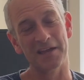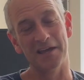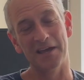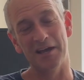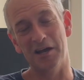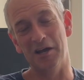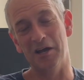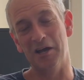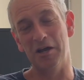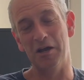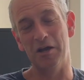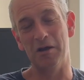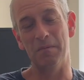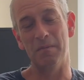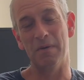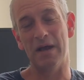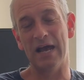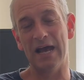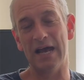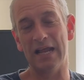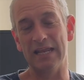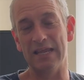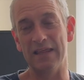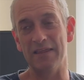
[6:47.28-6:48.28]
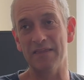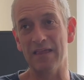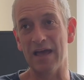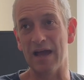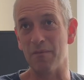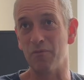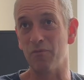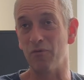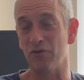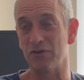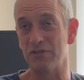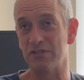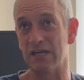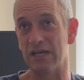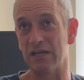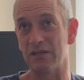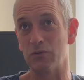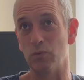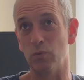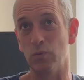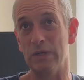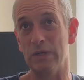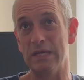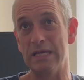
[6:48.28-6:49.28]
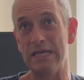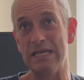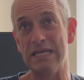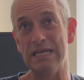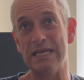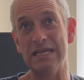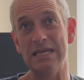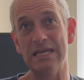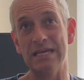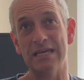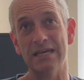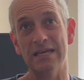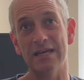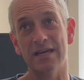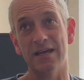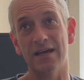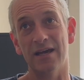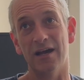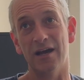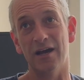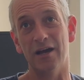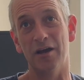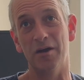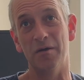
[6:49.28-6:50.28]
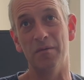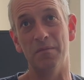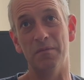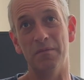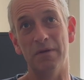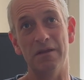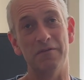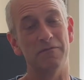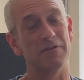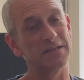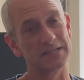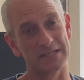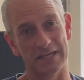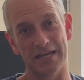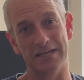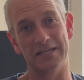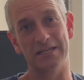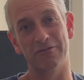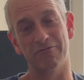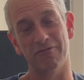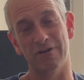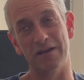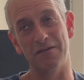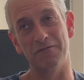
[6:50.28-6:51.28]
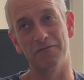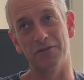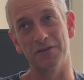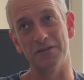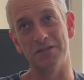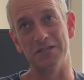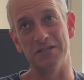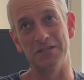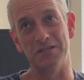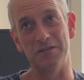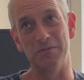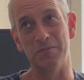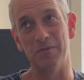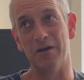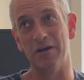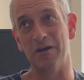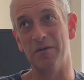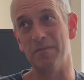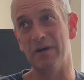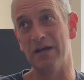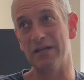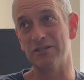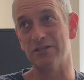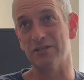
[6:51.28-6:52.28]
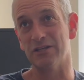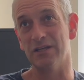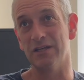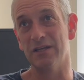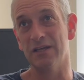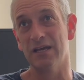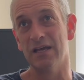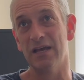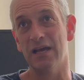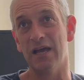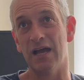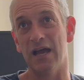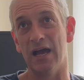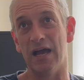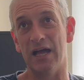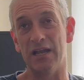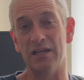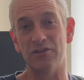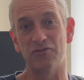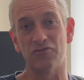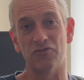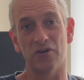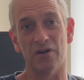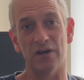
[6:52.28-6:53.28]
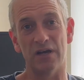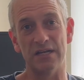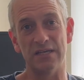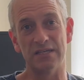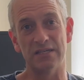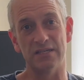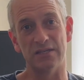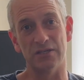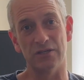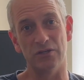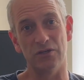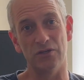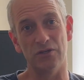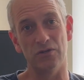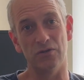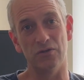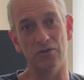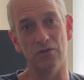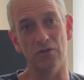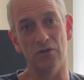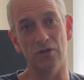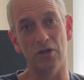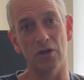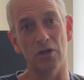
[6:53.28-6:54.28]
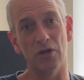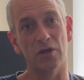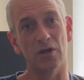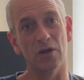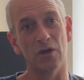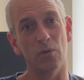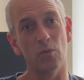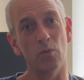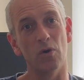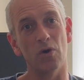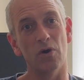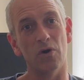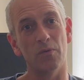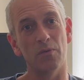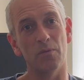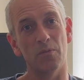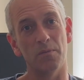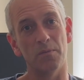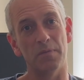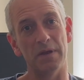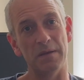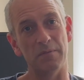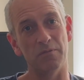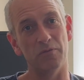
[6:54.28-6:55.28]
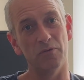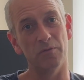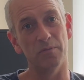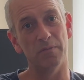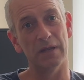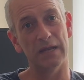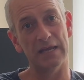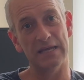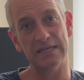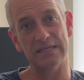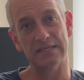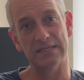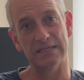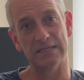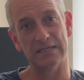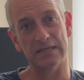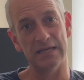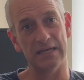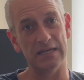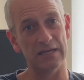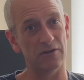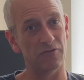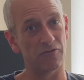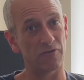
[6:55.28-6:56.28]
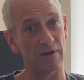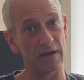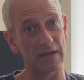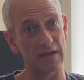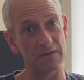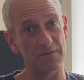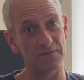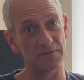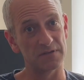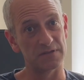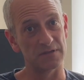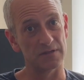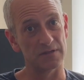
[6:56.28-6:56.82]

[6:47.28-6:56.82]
And in that project we investigated grave goods, as you might imagine, and tried to look at what people placed in graves